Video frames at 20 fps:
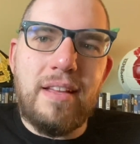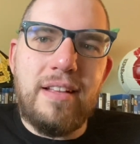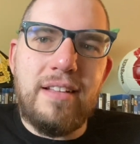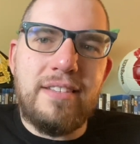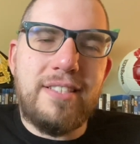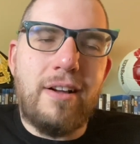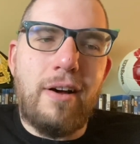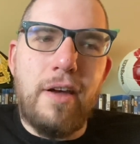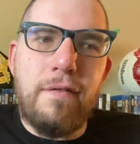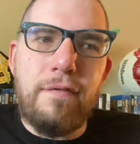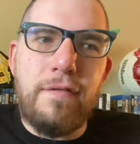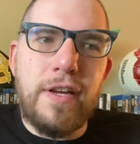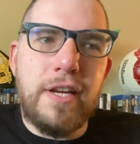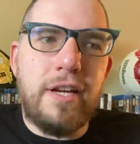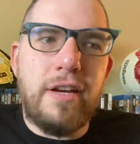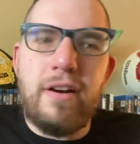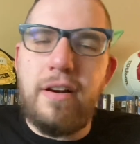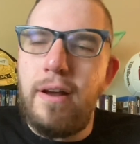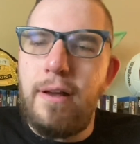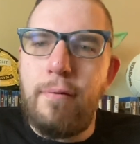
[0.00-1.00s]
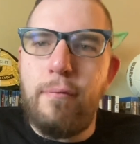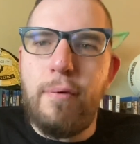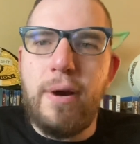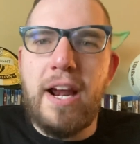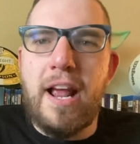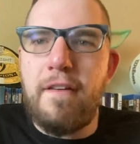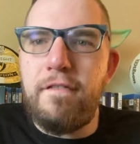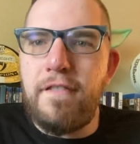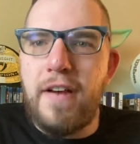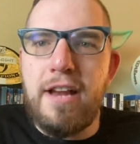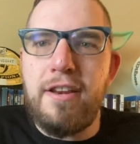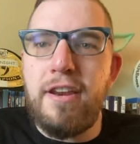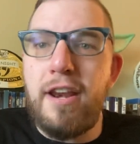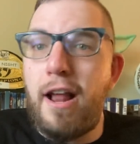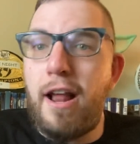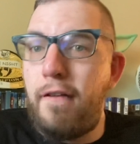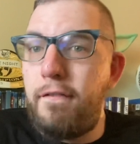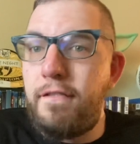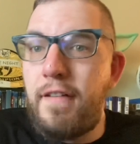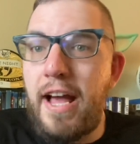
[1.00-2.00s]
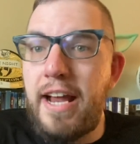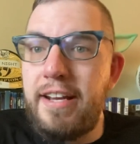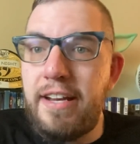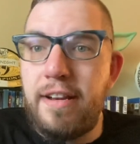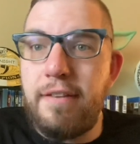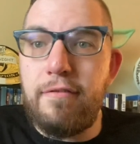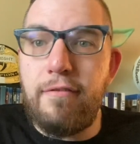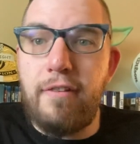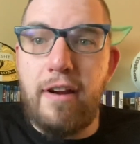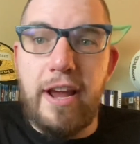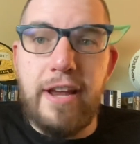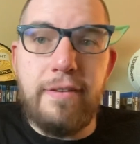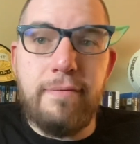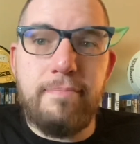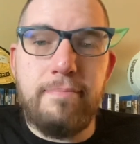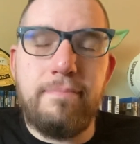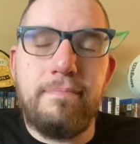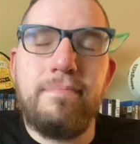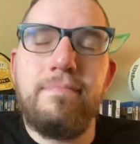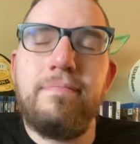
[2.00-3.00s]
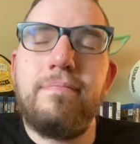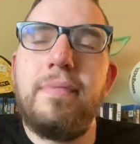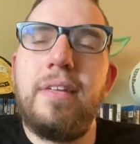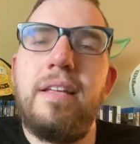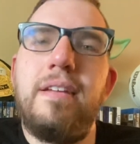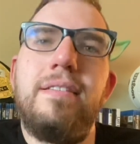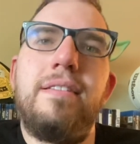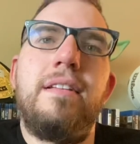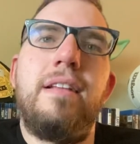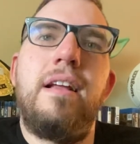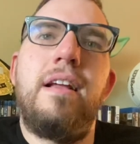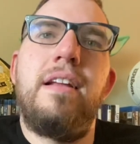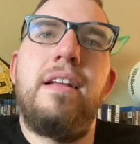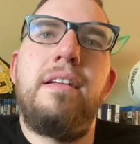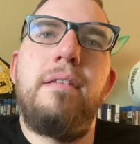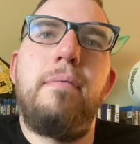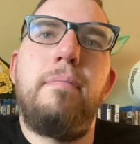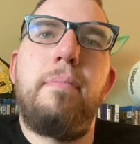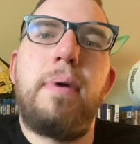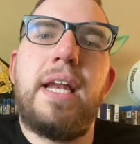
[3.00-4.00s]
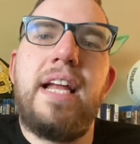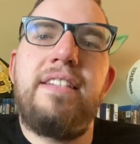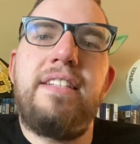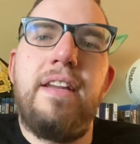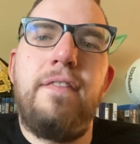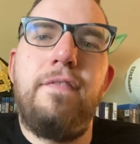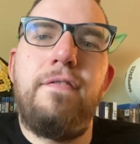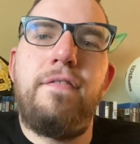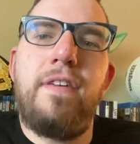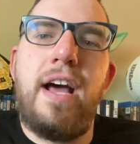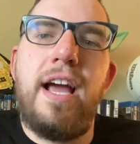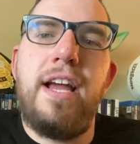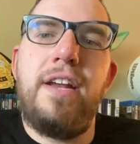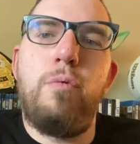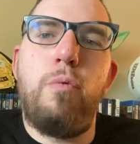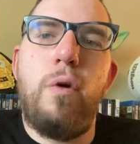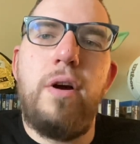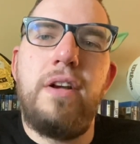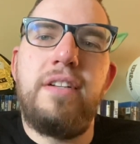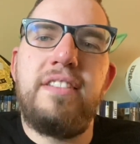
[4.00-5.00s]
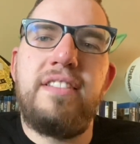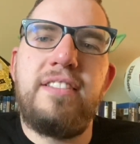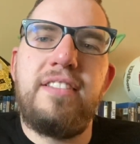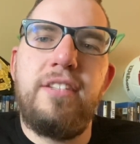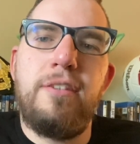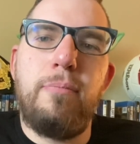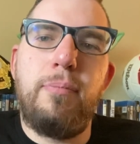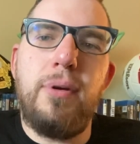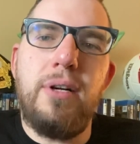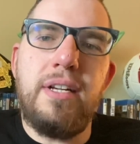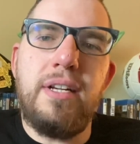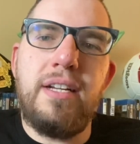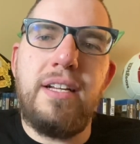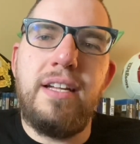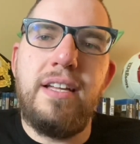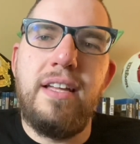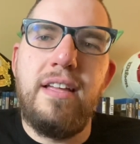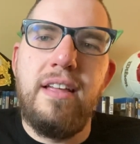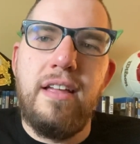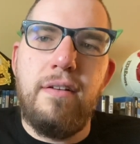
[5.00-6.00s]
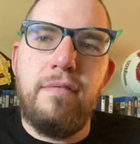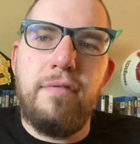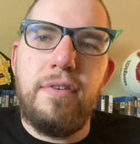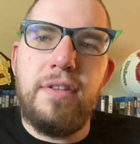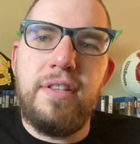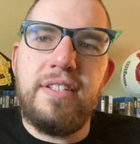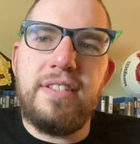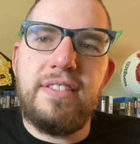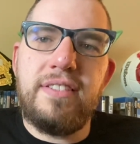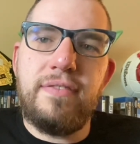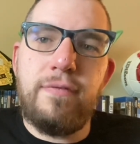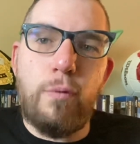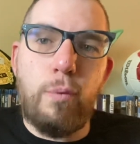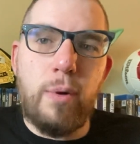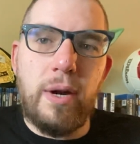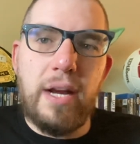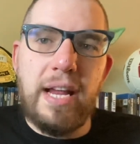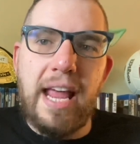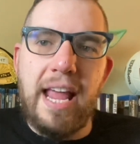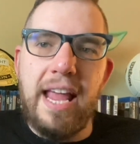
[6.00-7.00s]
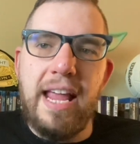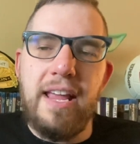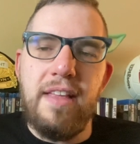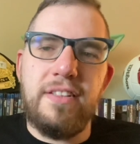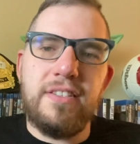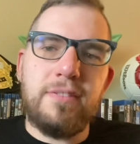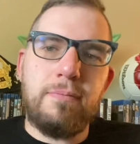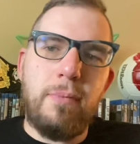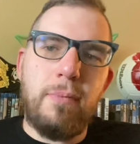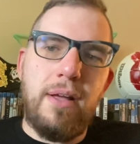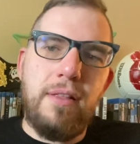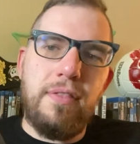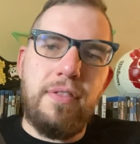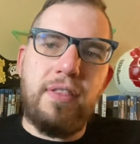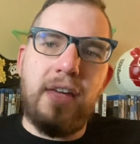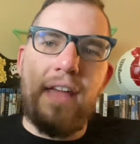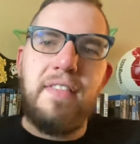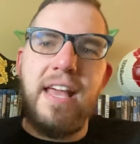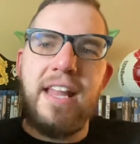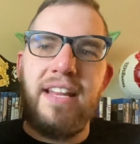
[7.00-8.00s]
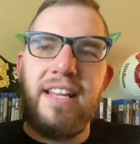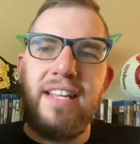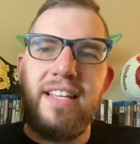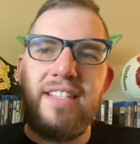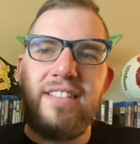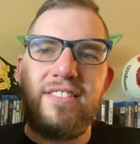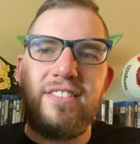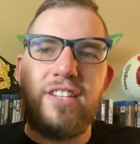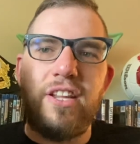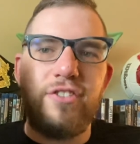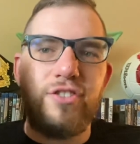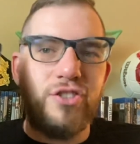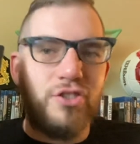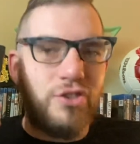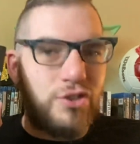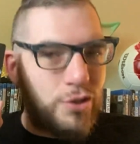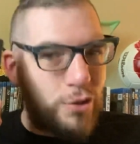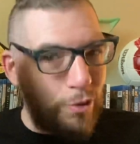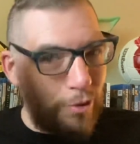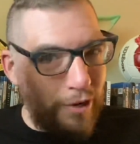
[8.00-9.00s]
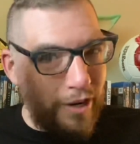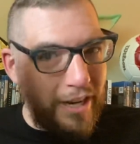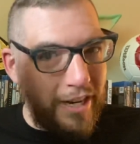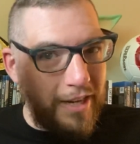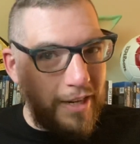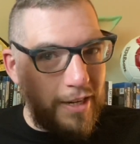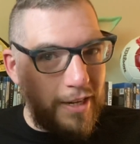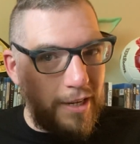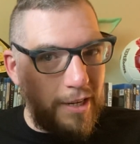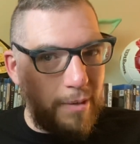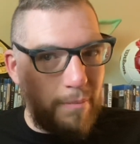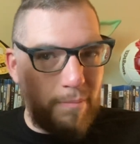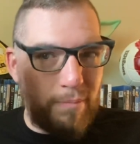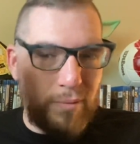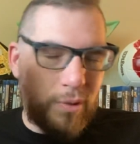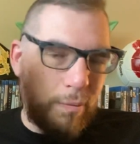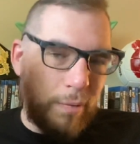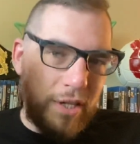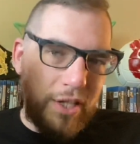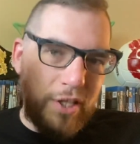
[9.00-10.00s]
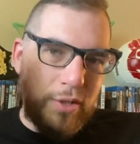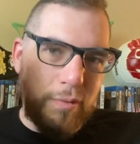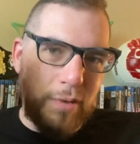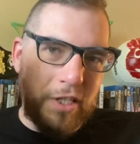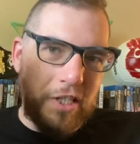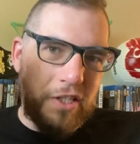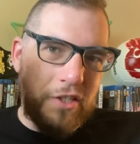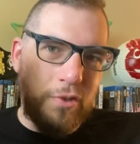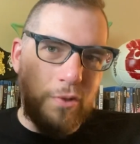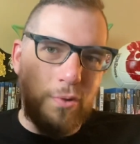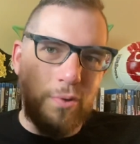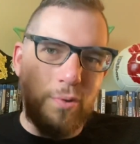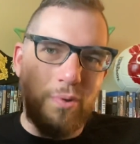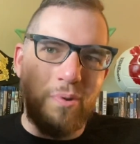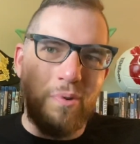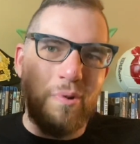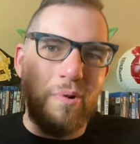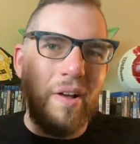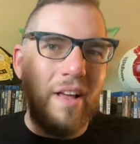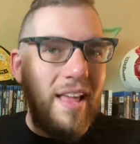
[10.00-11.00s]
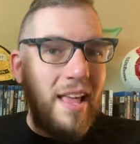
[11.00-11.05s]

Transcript: so I figure when I find it, I'll find it, right? But I did find one Steelbook for this 4K this month, and that is Scream 2022.